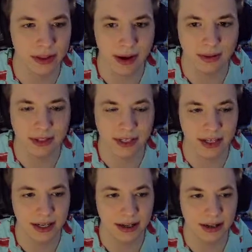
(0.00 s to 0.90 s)
The mountains
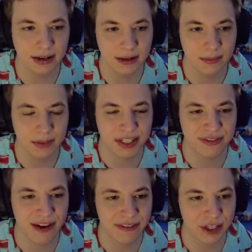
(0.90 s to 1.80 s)
get plus
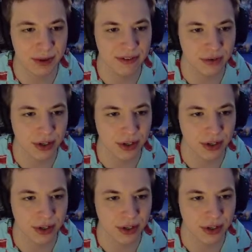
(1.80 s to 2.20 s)
5 HP for